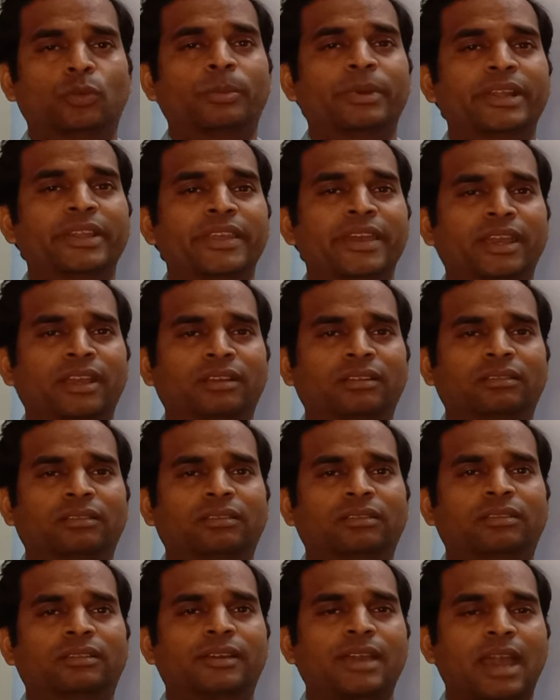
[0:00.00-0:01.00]
breathing,
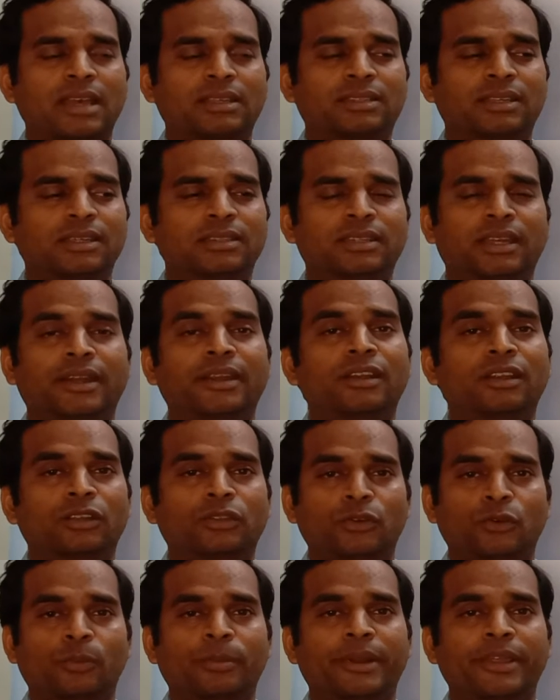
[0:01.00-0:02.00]
gases enter
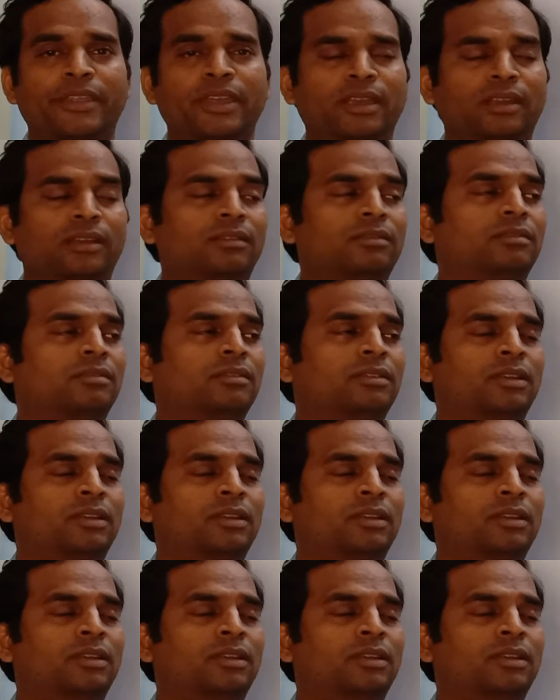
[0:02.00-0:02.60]
through breathing,